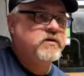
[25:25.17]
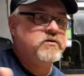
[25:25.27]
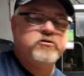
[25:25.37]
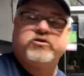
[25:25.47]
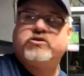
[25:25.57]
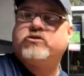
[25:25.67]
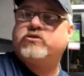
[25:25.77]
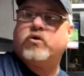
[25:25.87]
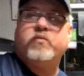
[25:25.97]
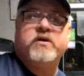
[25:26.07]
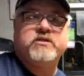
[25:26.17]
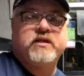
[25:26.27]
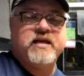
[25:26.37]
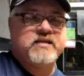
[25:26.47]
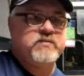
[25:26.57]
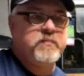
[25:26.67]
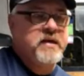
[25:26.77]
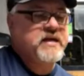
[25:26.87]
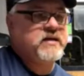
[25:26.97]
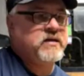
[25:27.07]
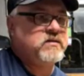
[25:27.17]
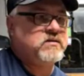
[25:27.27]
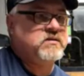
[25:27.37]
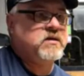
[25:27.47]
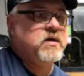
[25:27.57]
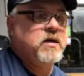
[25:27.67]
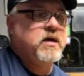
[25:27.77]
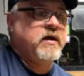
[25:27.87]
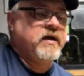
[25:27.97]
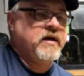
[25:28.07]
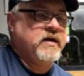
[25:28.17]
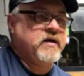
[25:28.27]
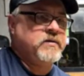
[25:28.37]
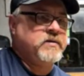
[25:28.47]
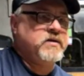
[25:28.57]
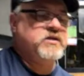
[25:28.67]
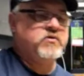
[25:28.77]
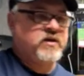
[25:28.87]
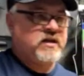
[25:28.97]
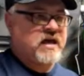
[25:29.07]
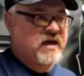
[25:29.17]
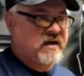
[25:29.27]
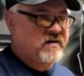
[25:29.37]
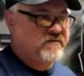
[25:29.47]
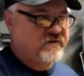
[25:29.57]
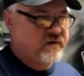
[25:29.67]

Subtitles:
there's so much less maintenance, and you could have